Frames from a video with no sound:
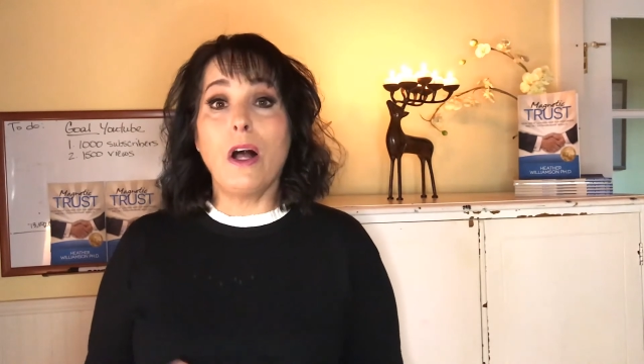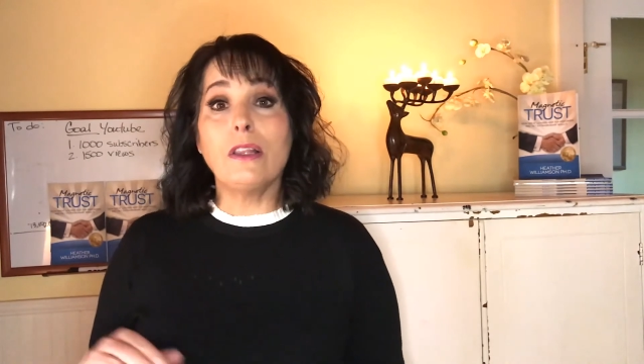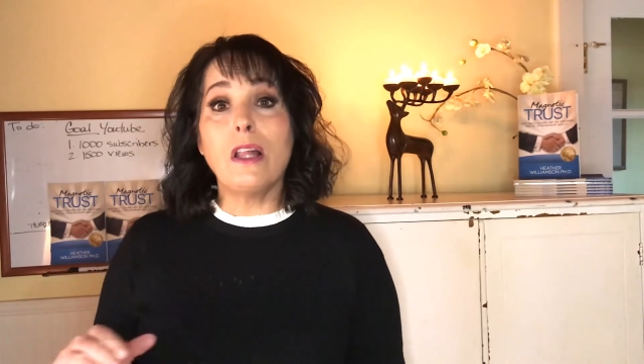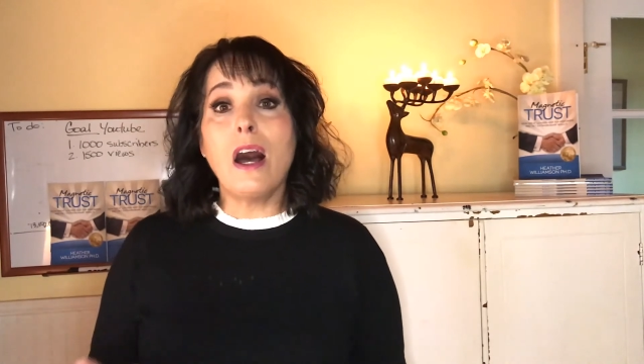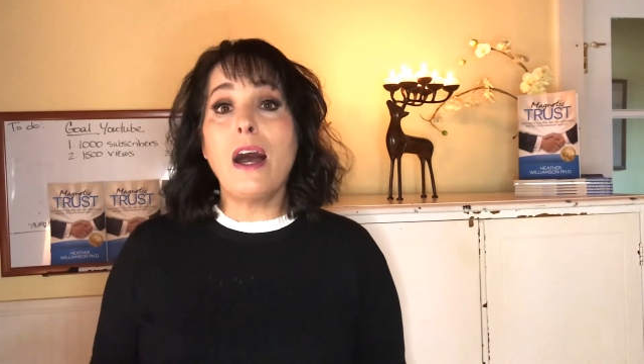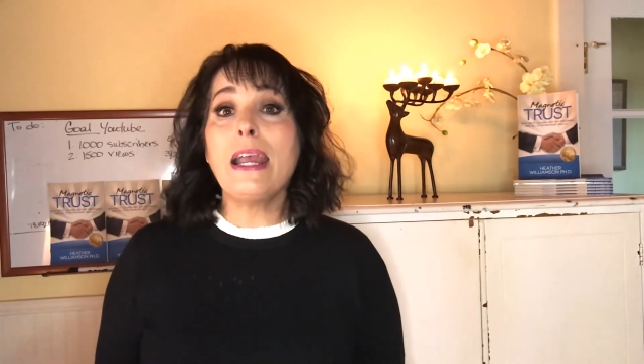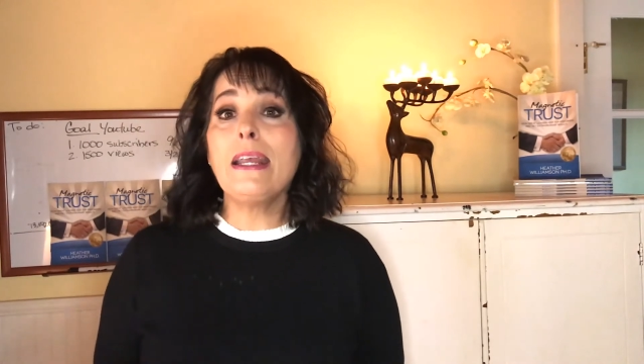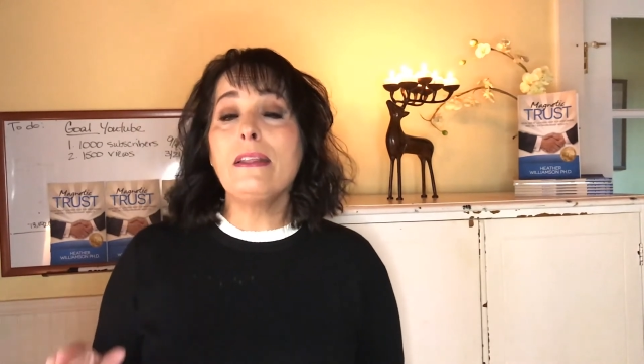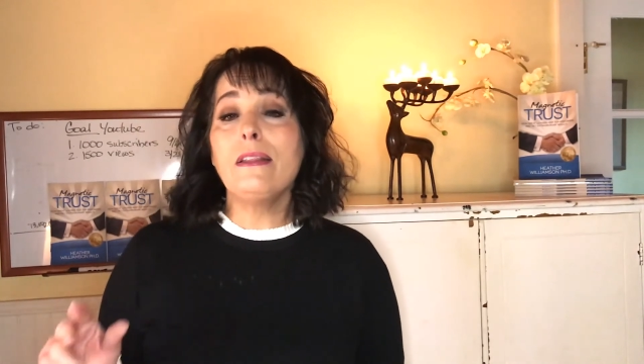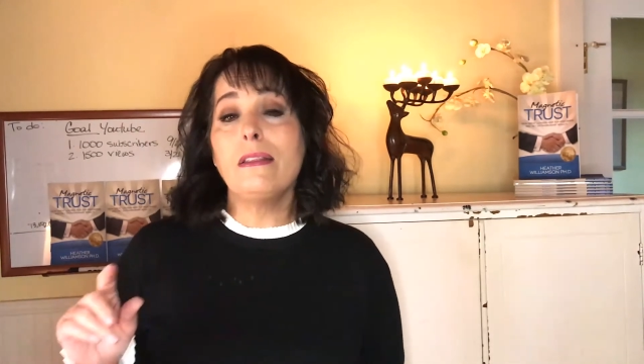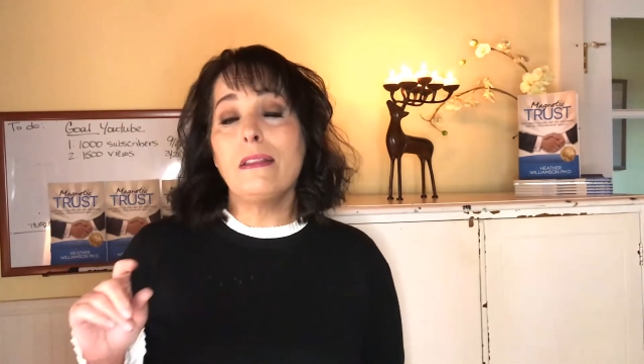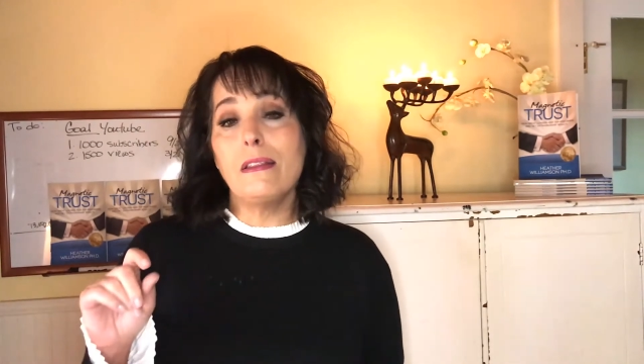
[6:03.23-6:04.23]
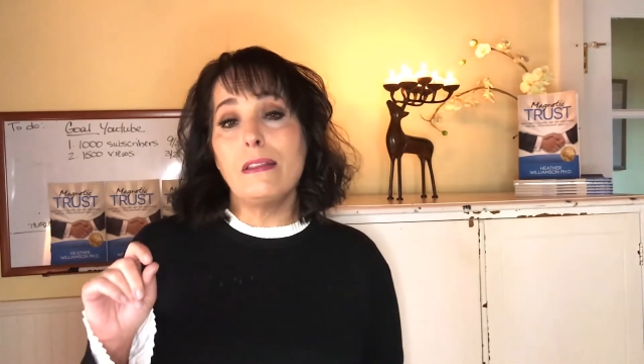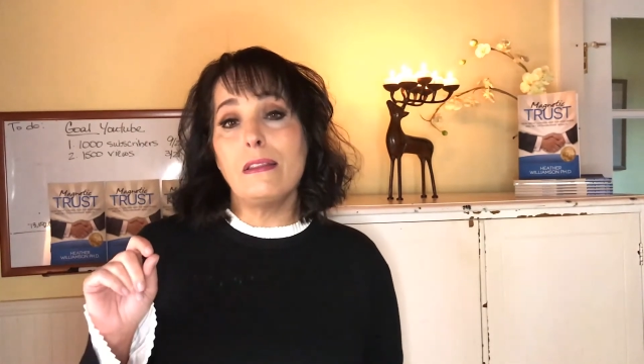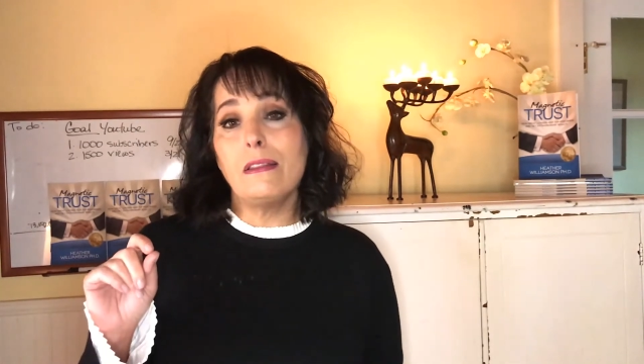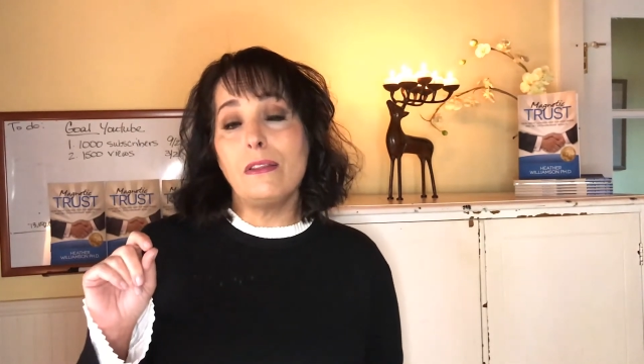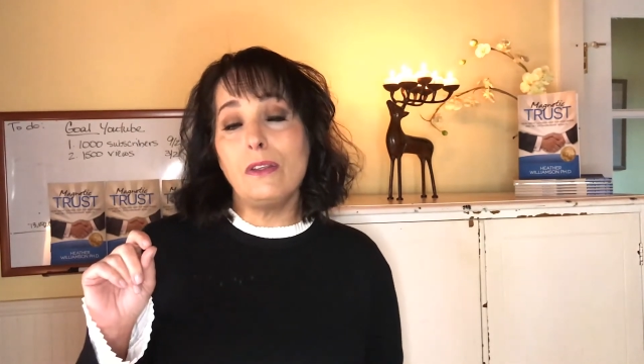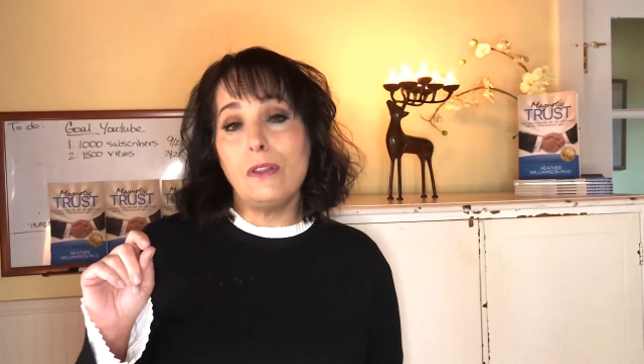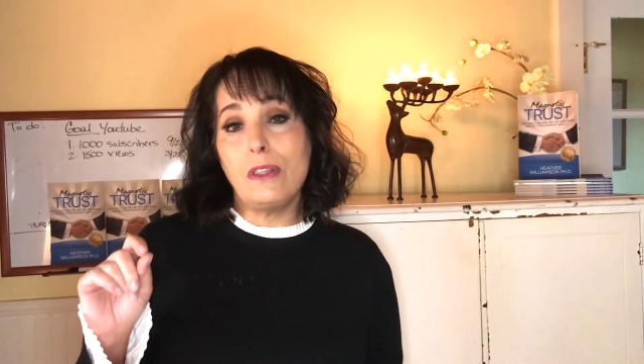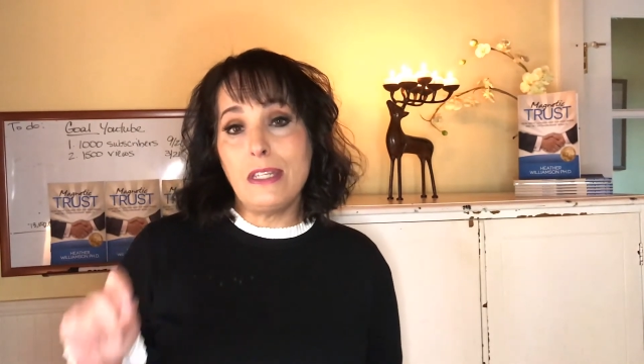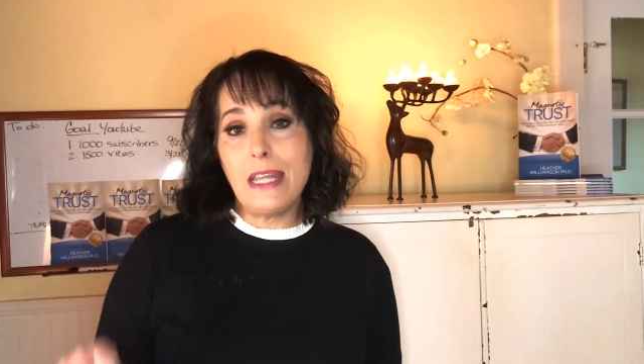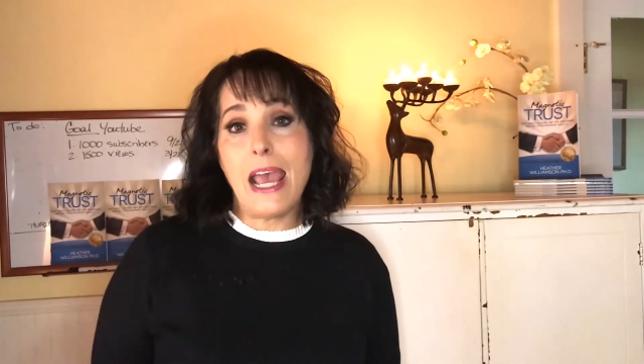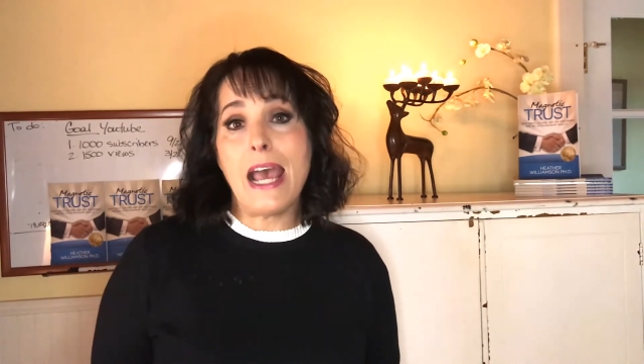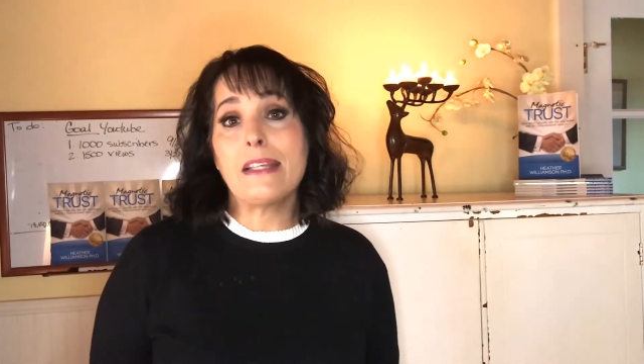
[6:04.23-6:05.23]
align the
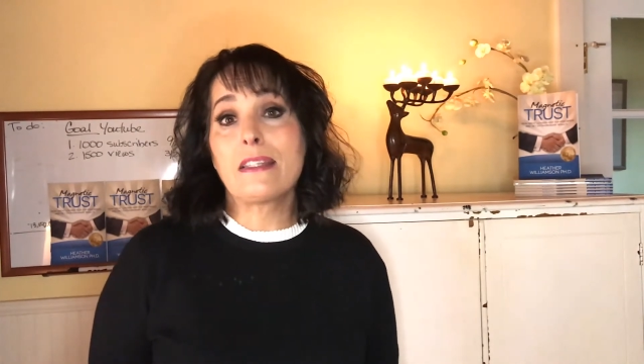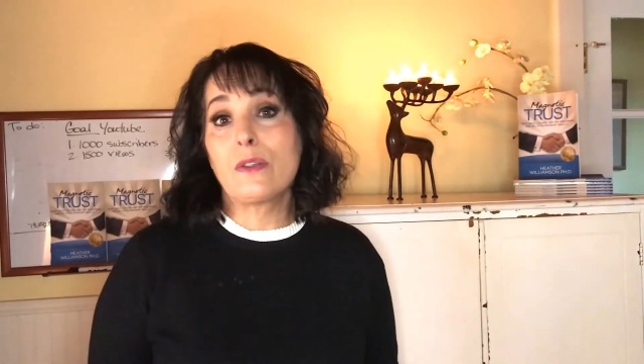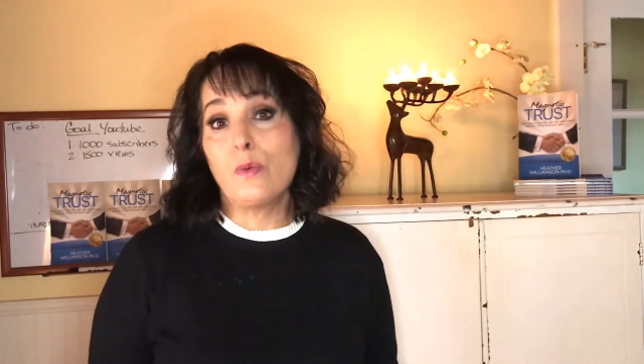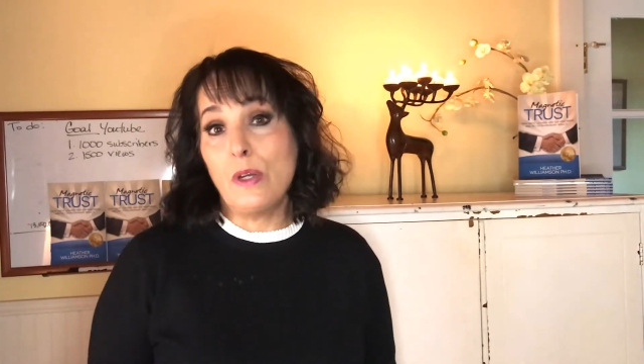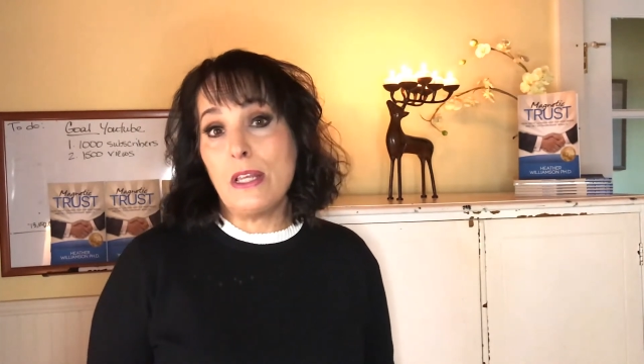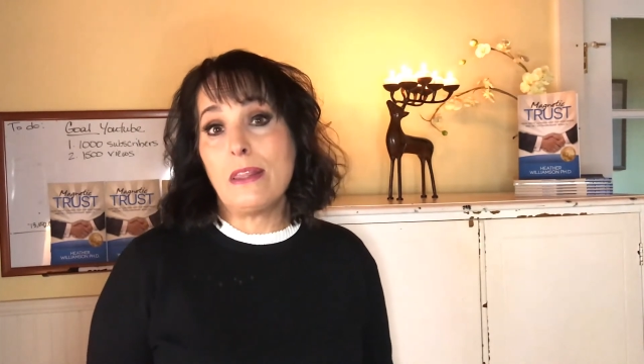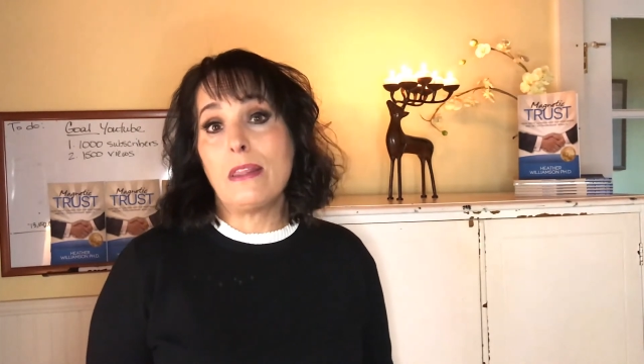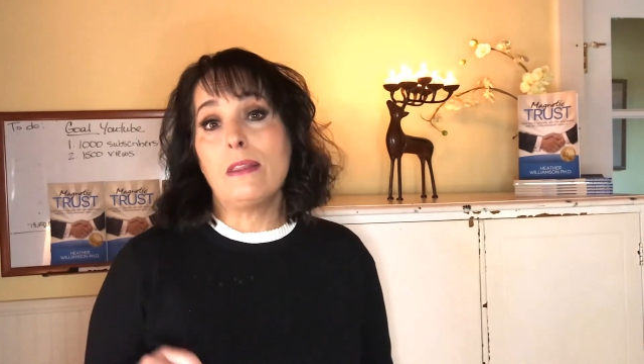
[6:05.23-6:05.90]
tasks with